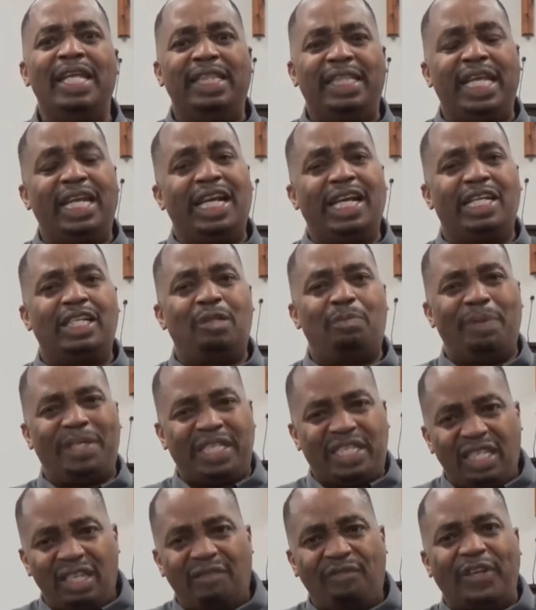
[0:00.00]
There are
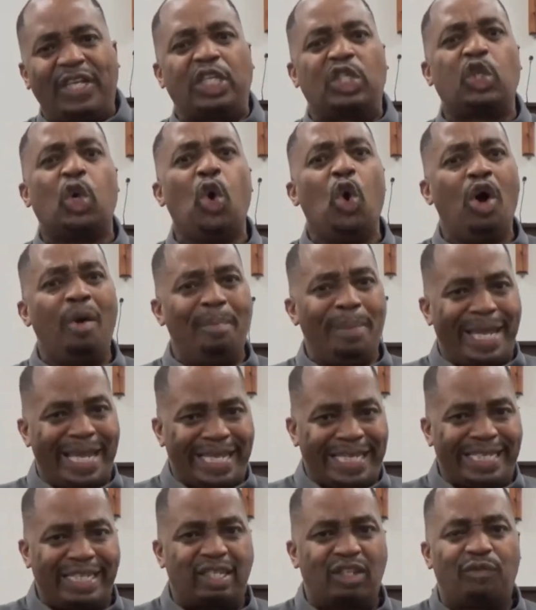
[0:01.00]
specific
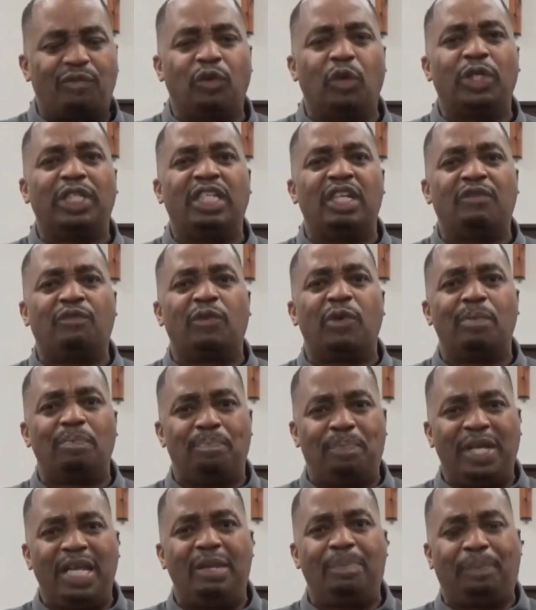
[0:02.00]
torments for
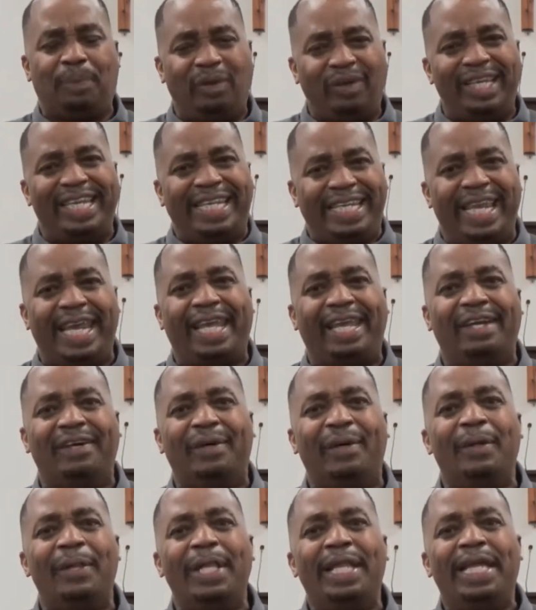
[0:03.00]
different people in
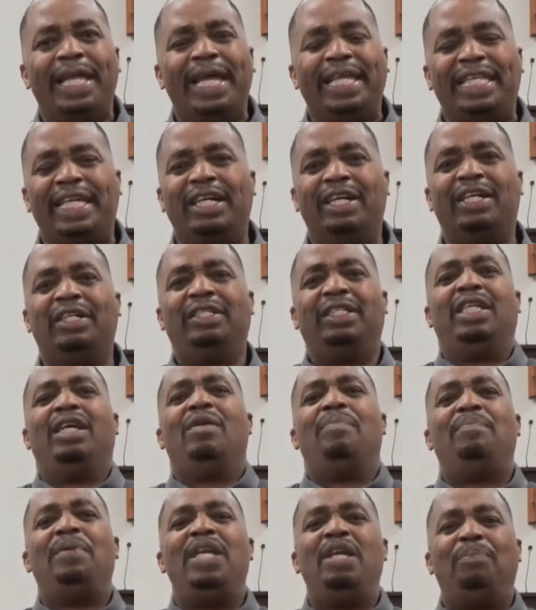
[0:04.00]
hell. There are, there
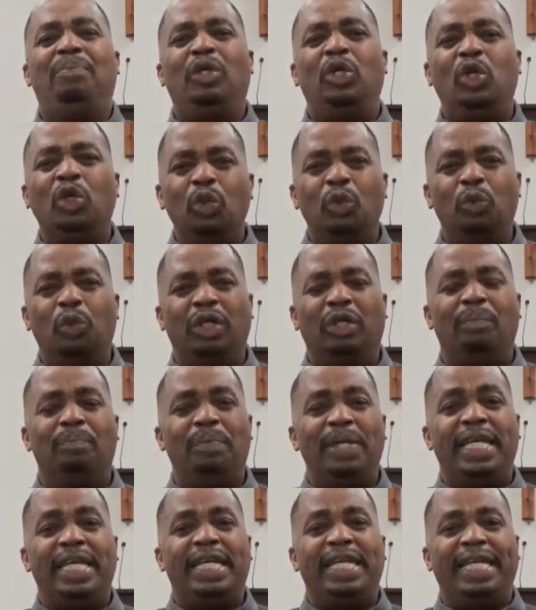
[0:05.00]
are people who will
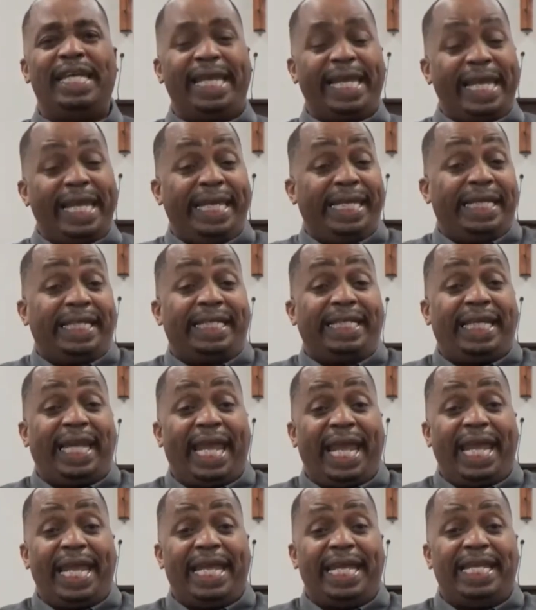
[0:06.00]
be in a
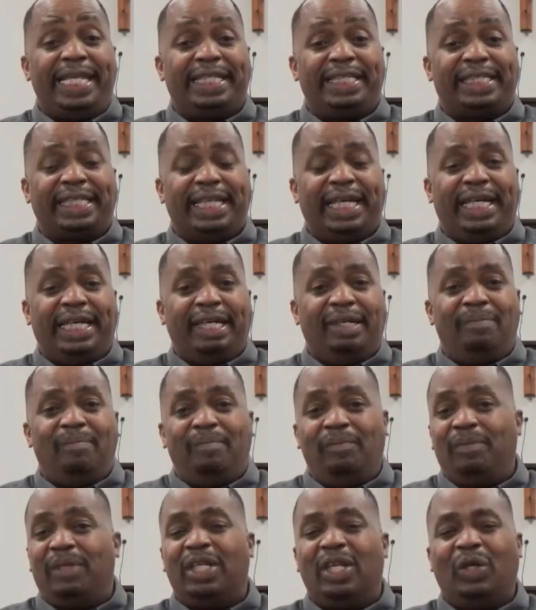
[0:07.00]
cage,
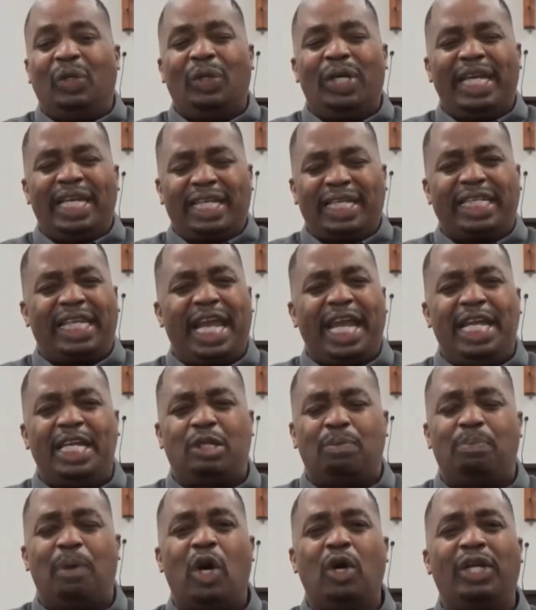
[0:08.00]
um, you know, in a
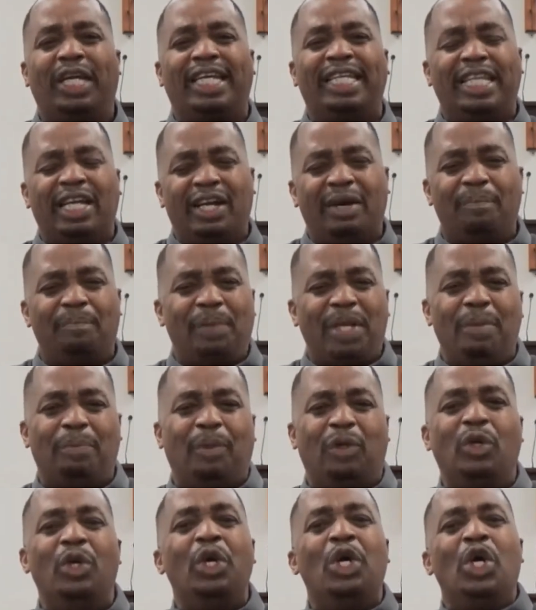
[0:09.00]
cage burning, and there are
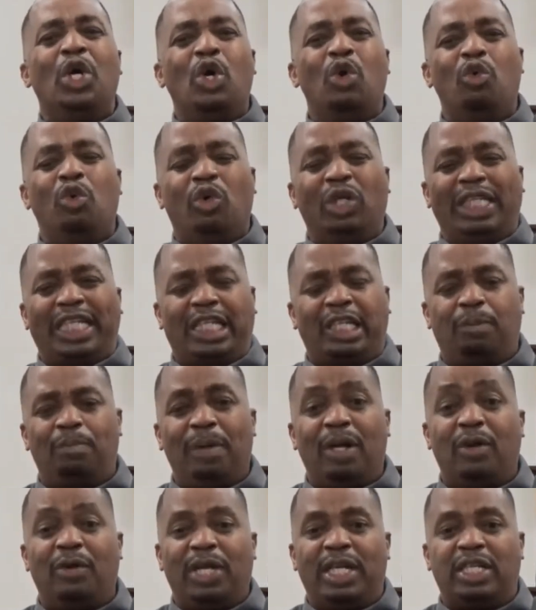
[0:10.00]
people who will
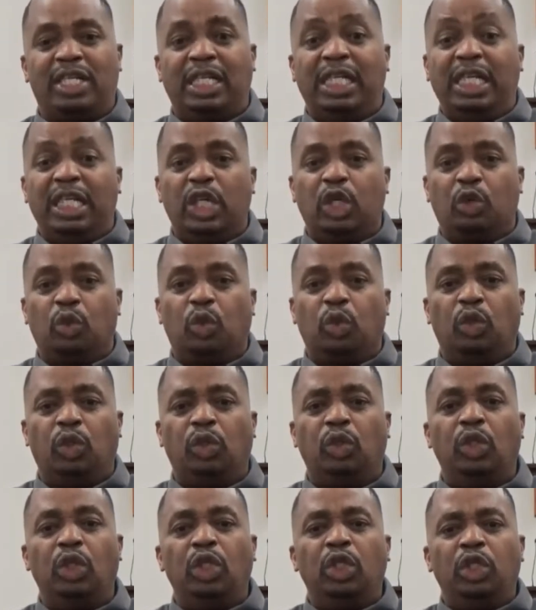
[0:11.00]
experience
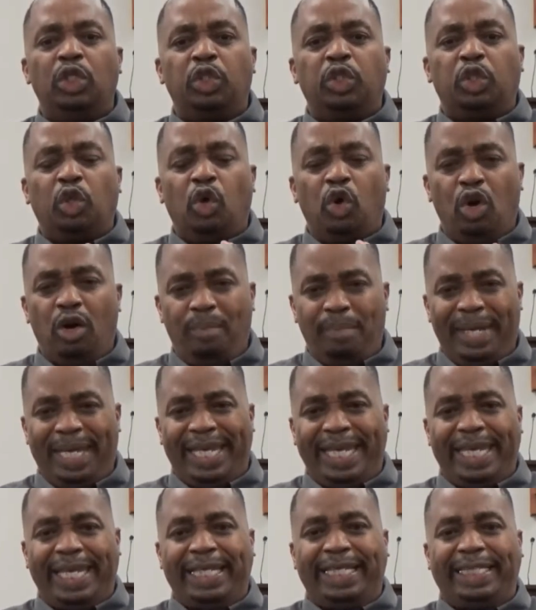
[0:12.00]
literal
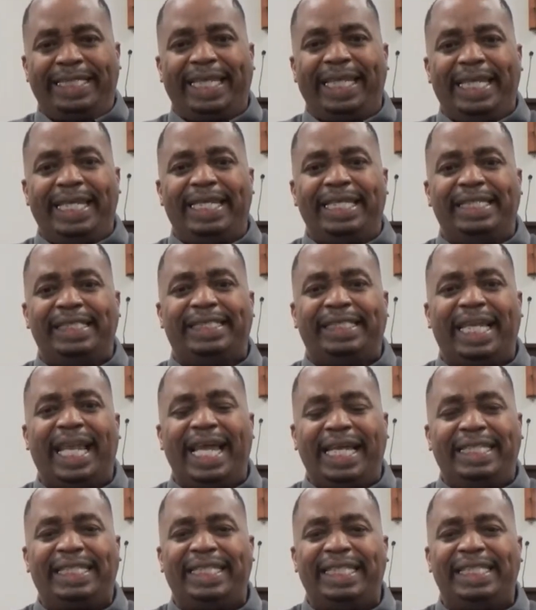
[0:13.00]
tormenting things
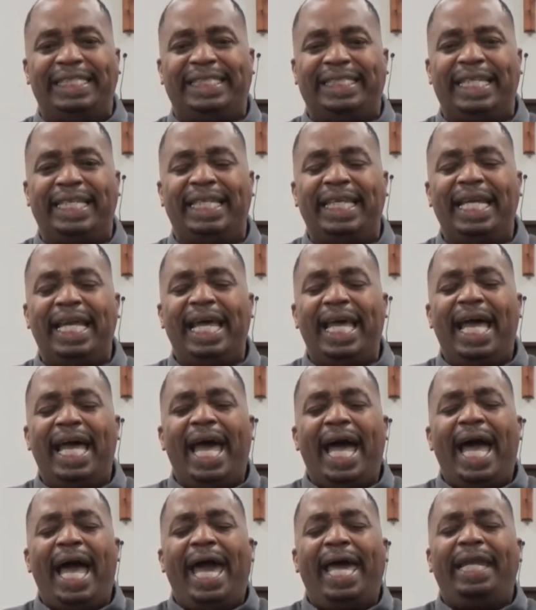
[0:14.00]
like this. And,
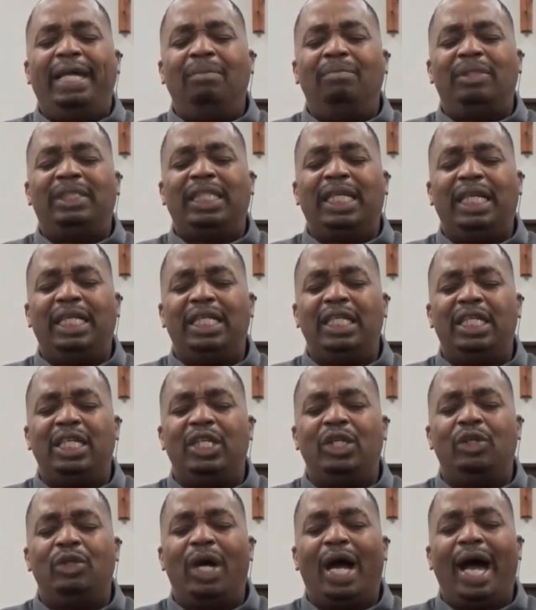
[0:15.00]
and I'm telling
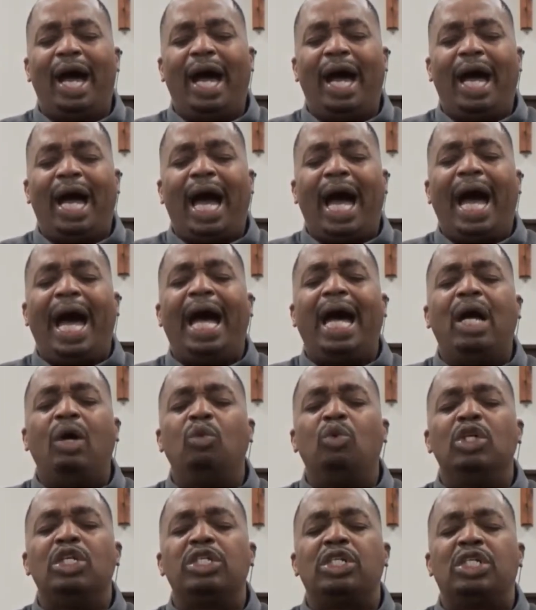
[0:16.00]
you, I
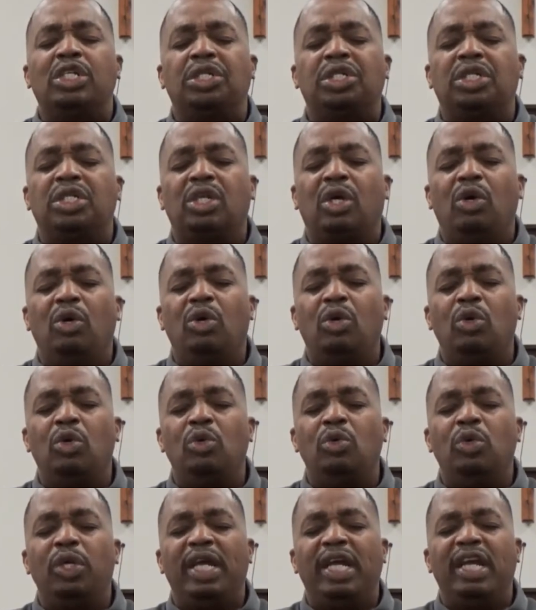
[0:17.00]
was
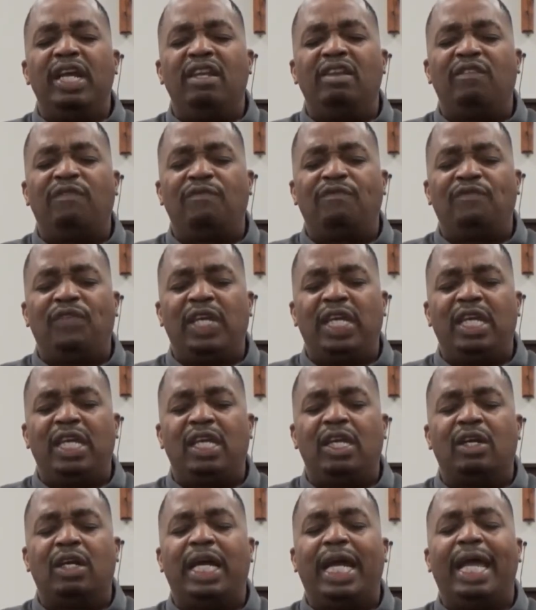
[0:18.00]
so in
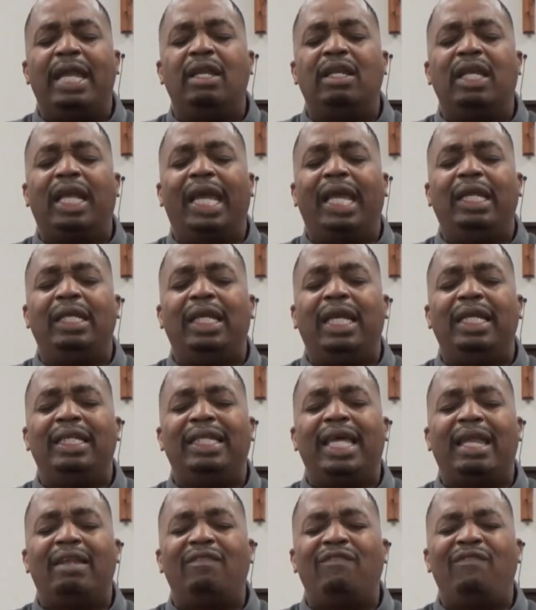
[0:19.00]
fear, and, and, and
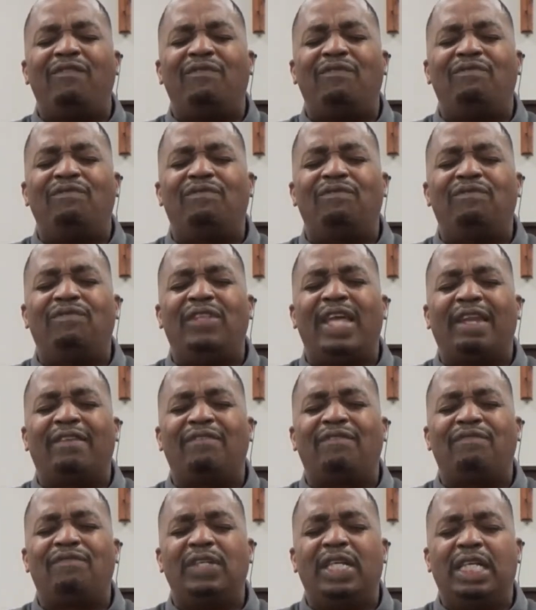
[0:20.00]
that, that
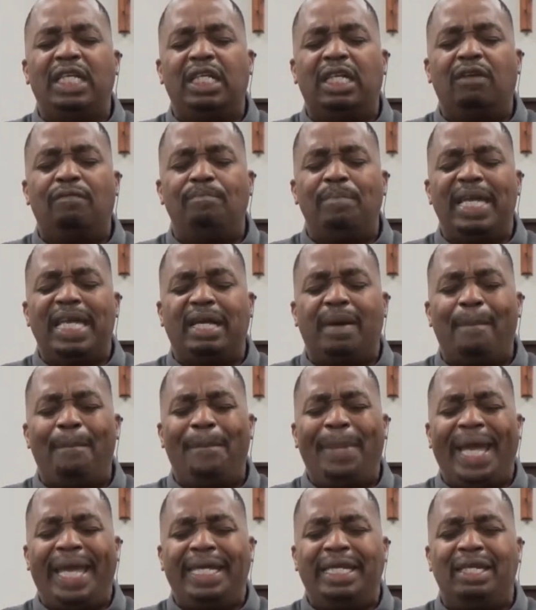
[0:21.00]
feeling of being
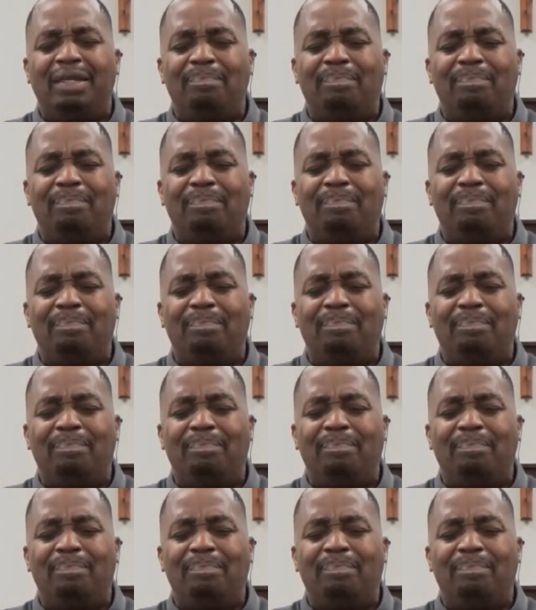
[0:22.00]
abandoned